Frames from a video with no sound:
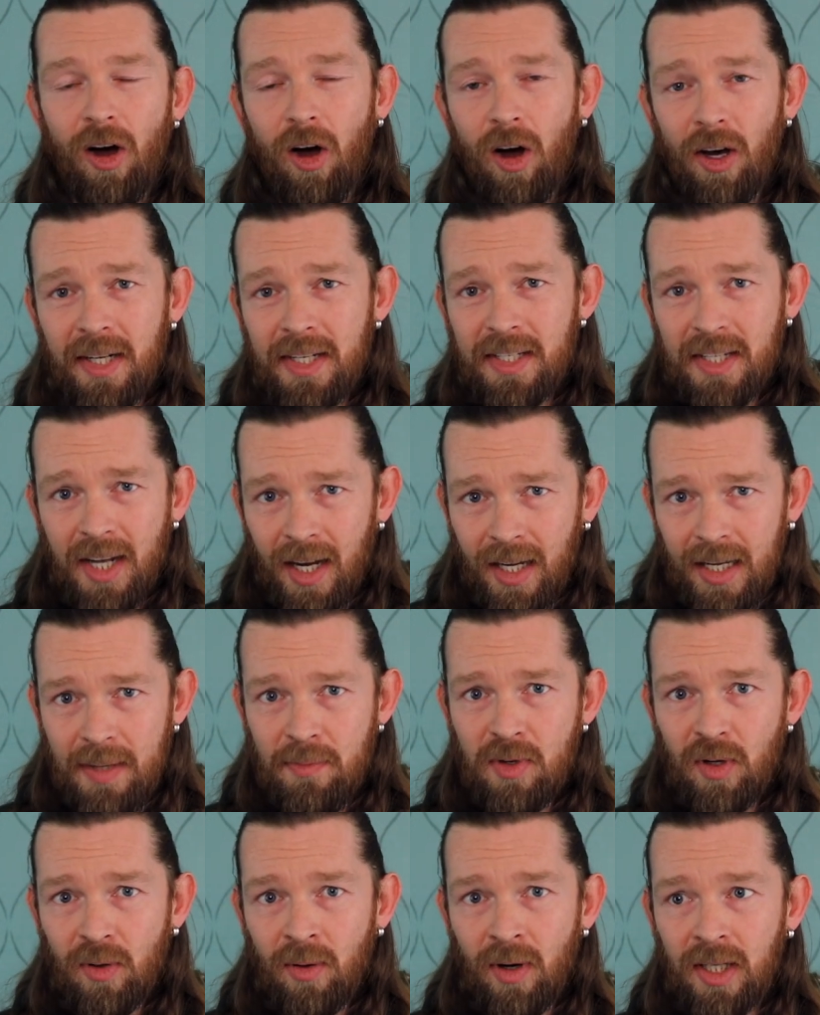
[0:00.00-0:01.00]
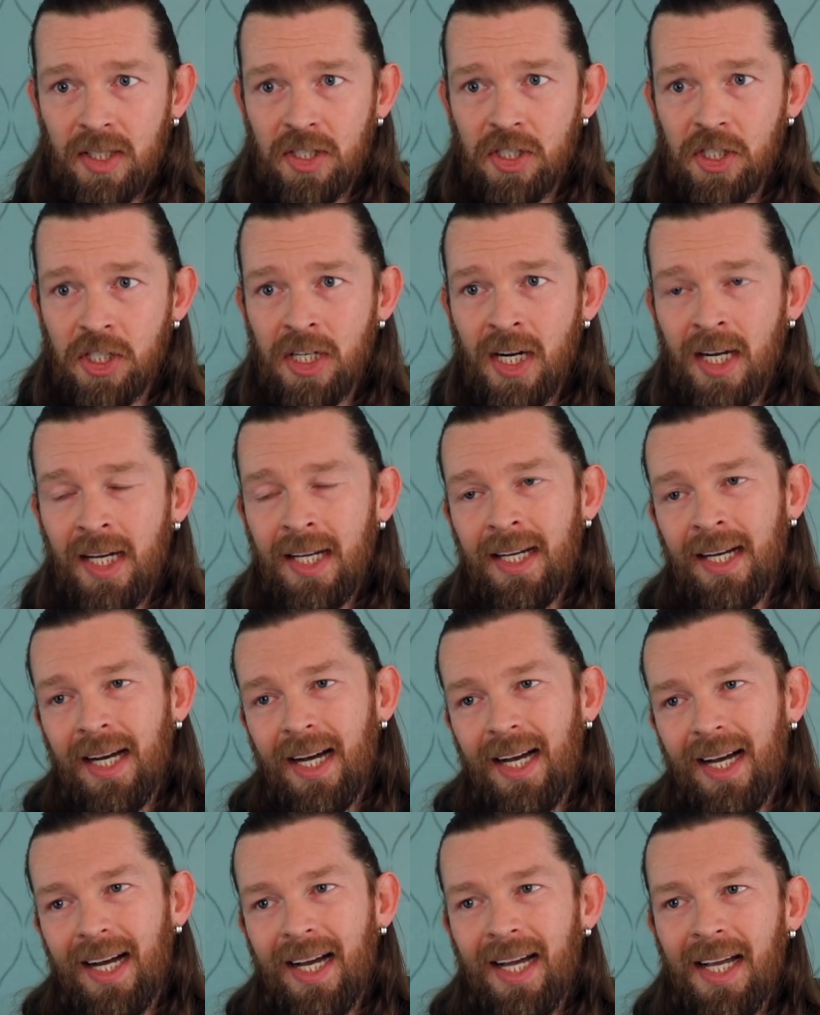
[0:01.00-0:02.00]
on a time crunch,
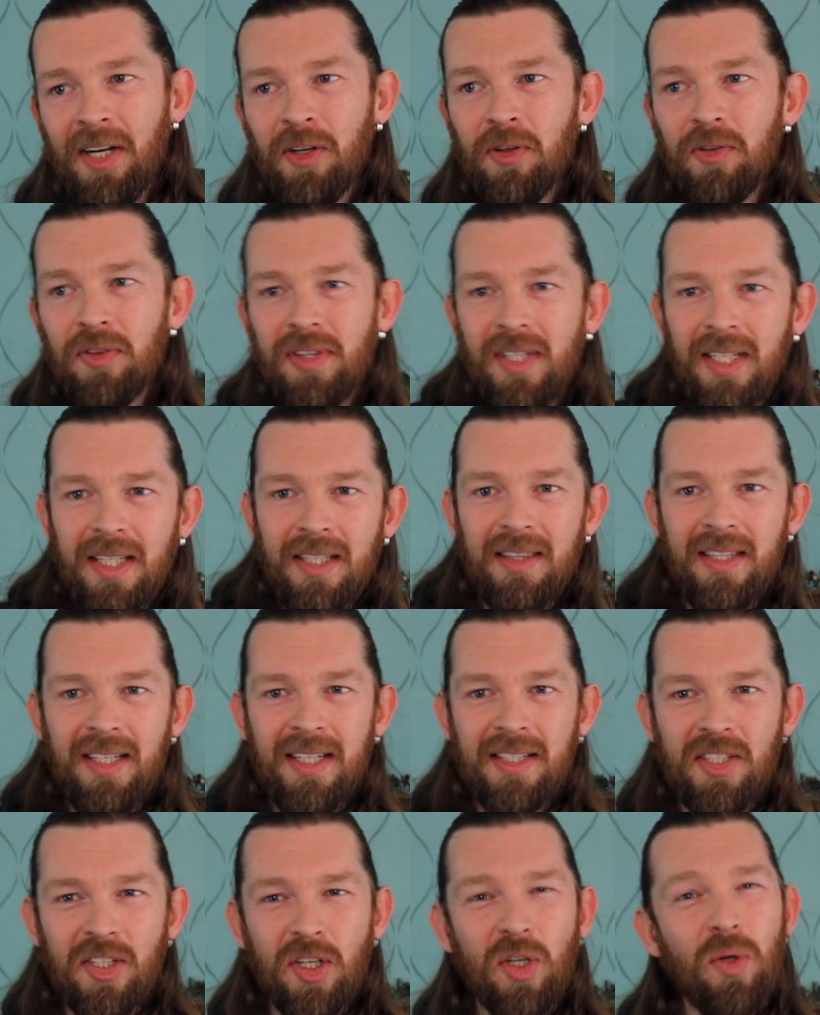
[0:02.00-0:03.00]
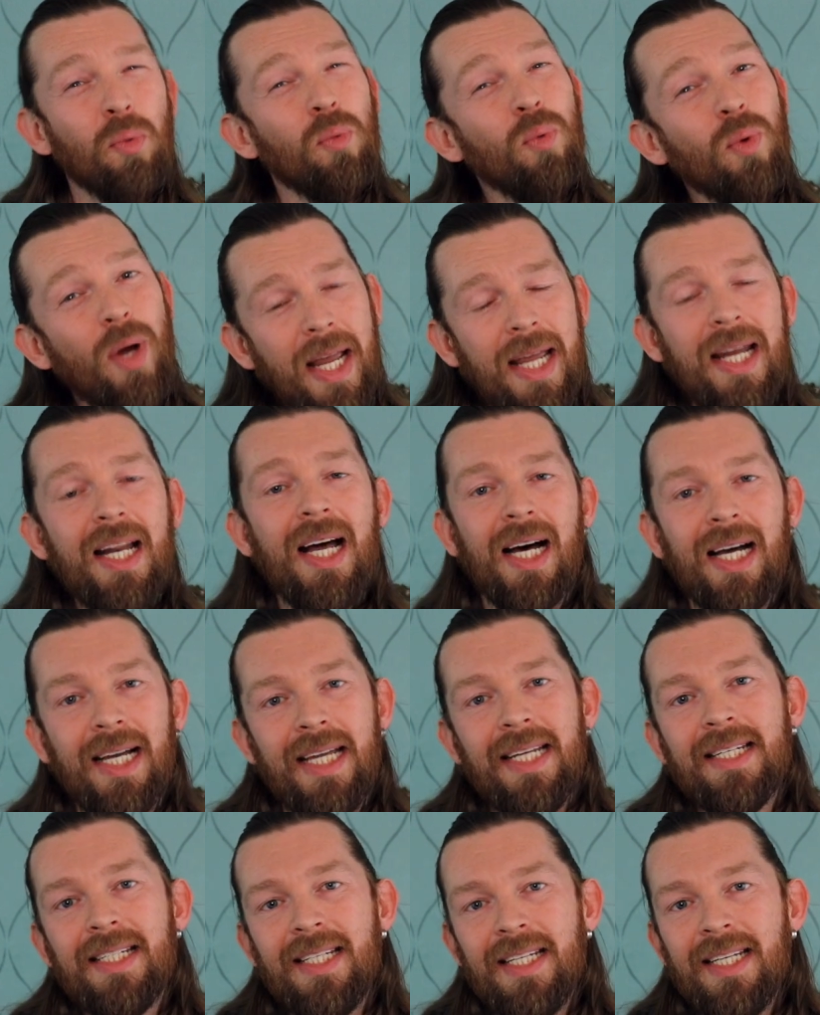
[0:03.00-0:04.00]
I don't think that it's a great
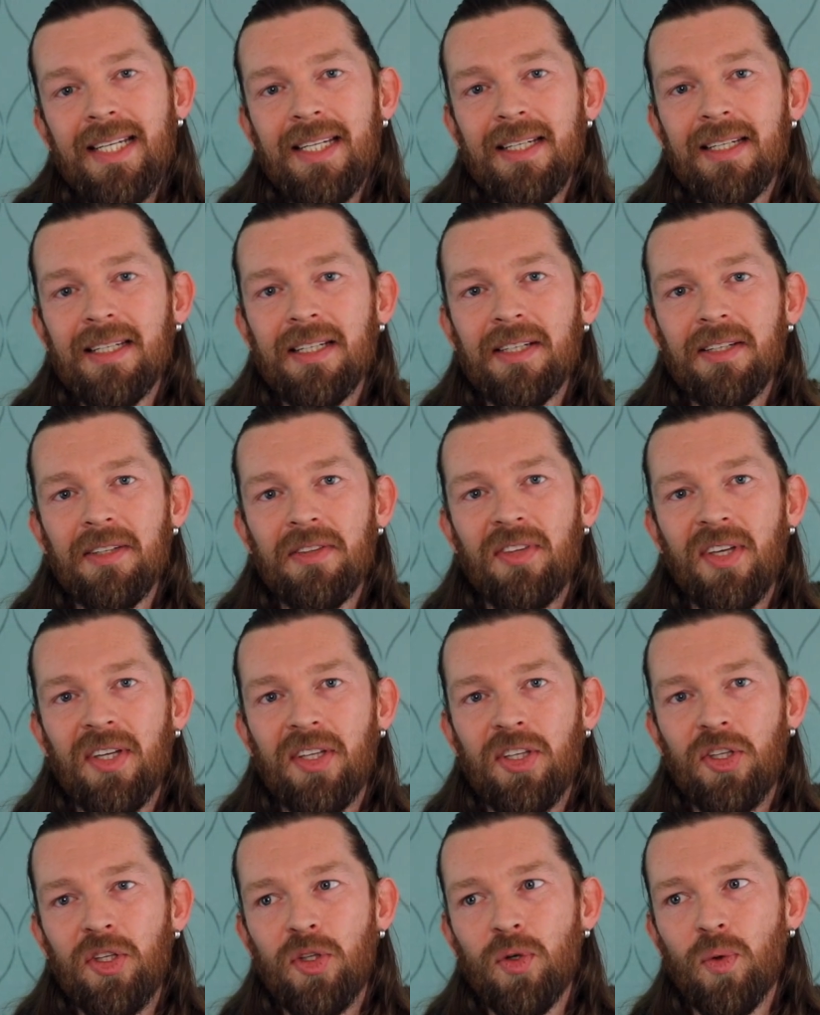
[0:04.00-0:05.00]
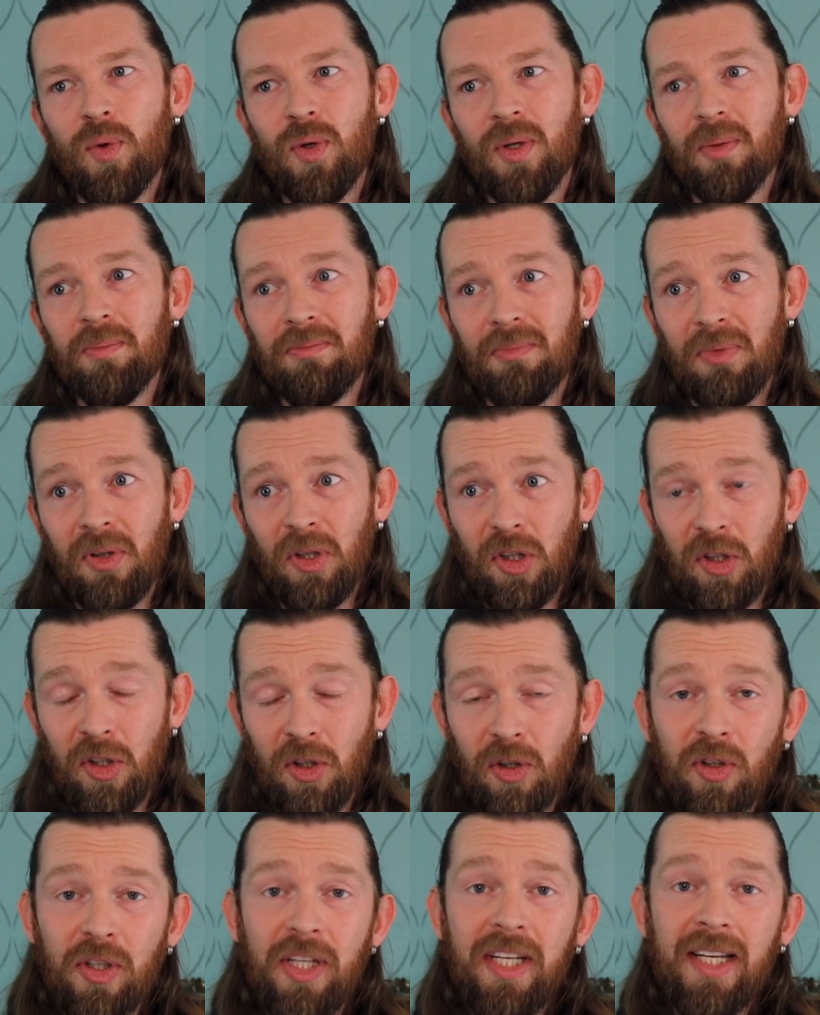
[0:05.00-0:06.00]
idea that you're
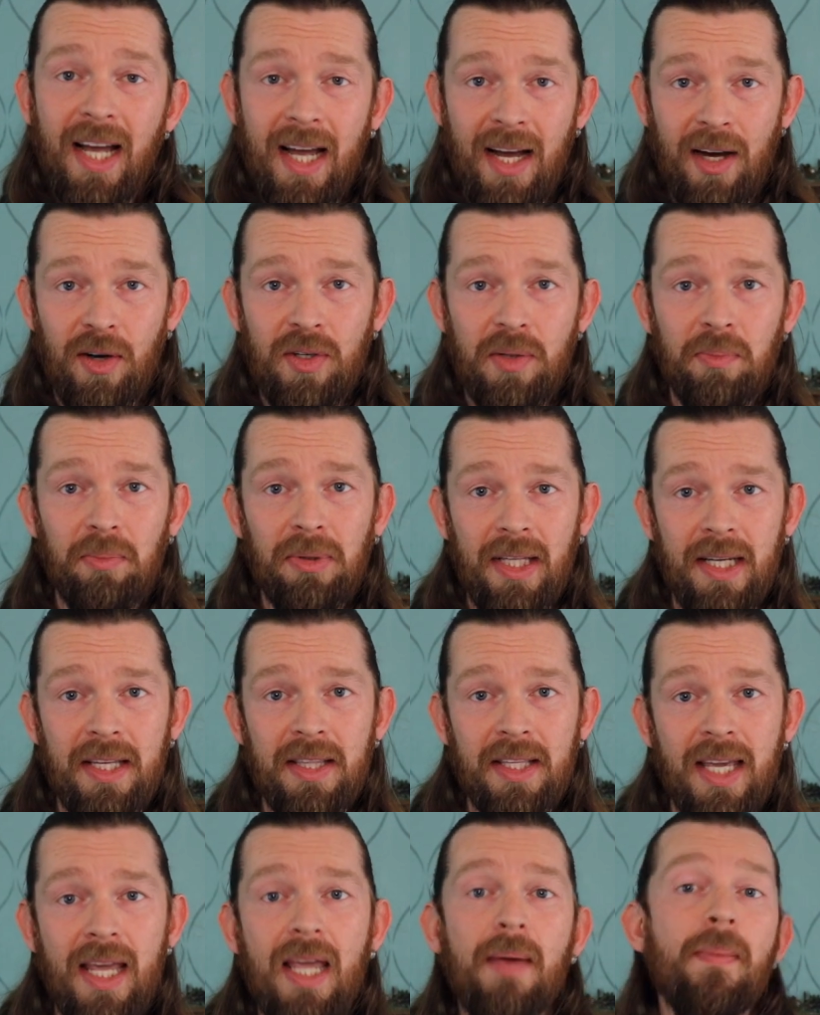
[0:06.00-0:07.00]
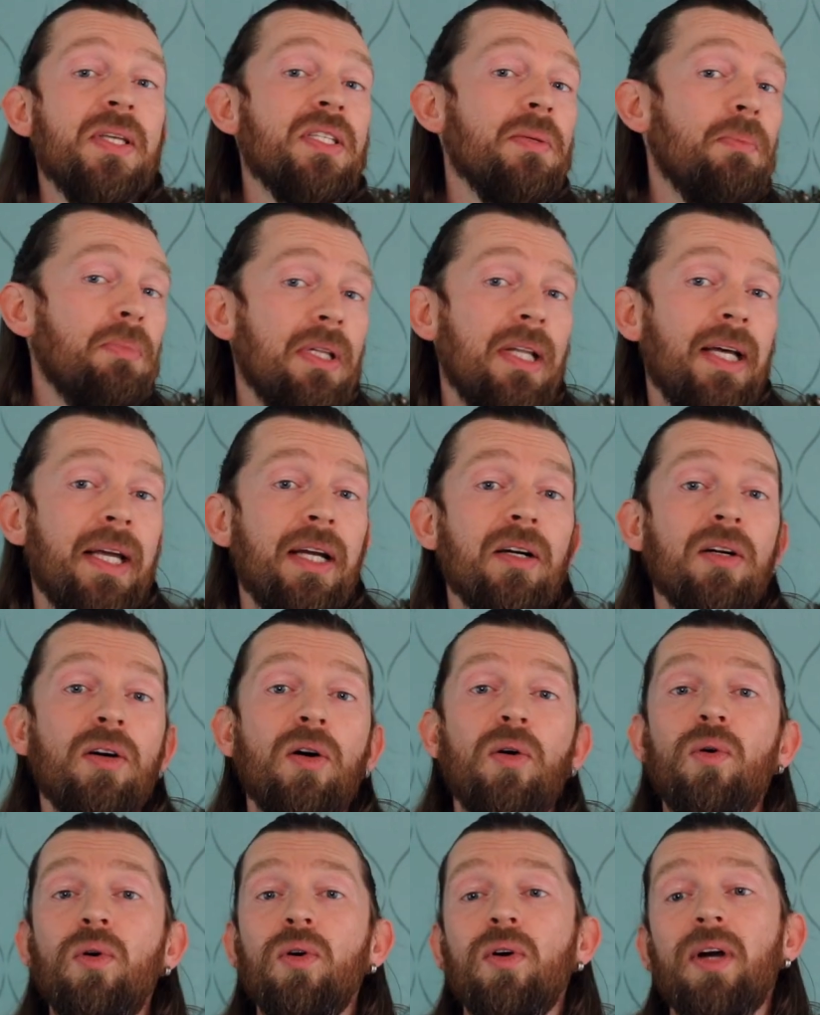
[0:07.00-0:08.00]
learning how to play the game as a player
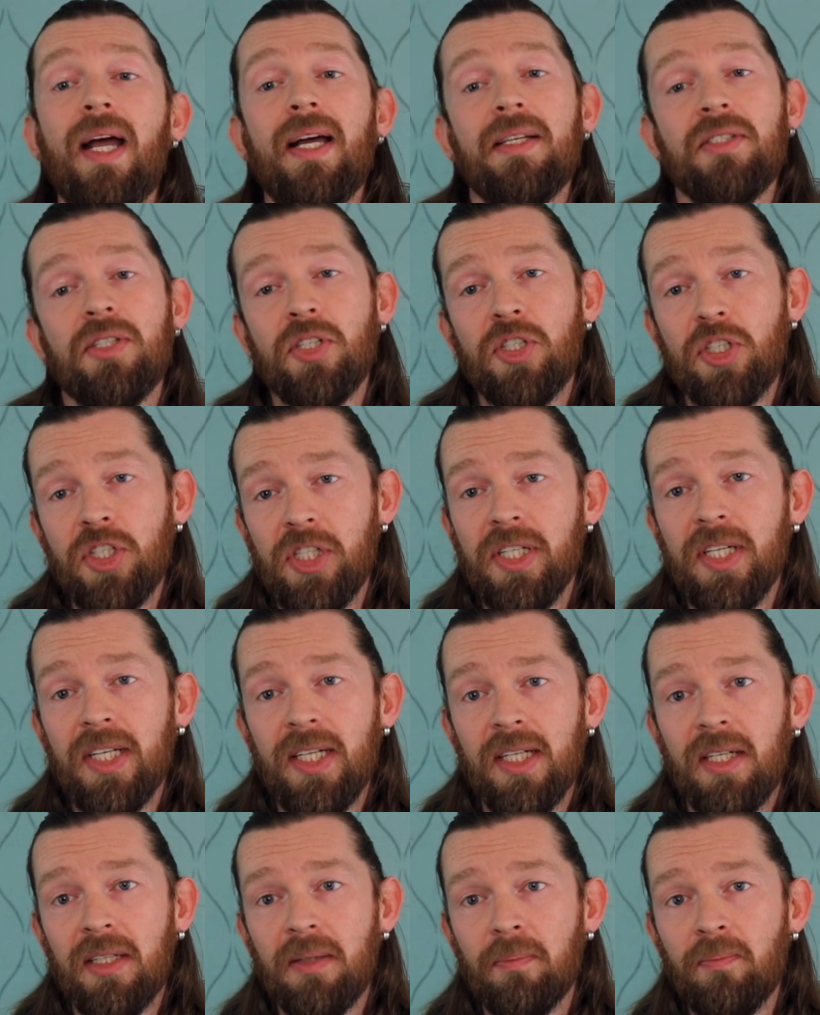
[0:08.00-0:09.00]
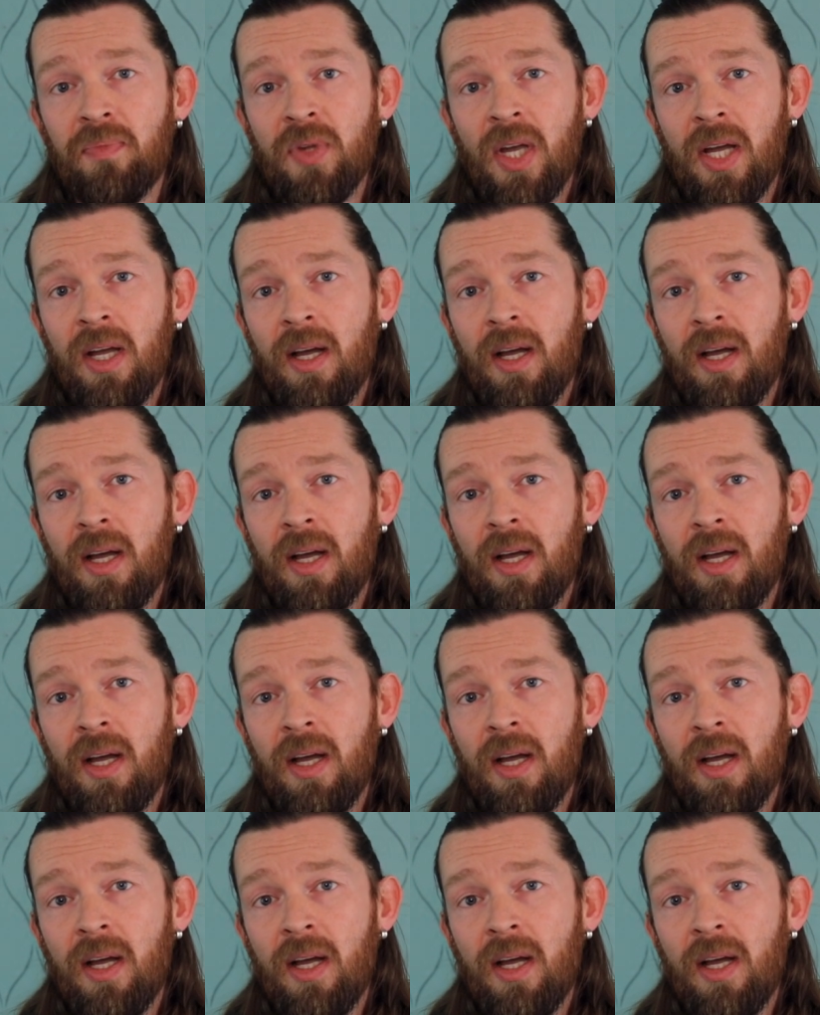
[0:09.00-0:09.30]
or as a GM